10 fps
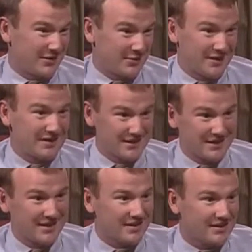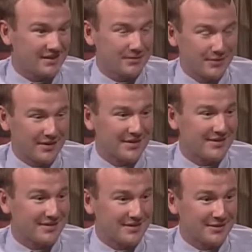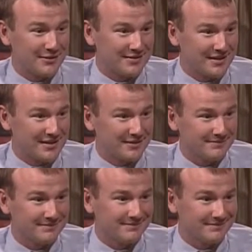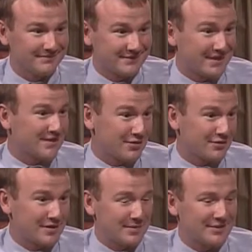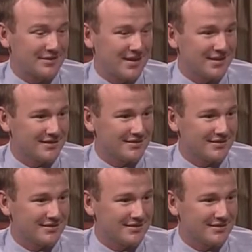3 to 6 in width. So that's our typical size.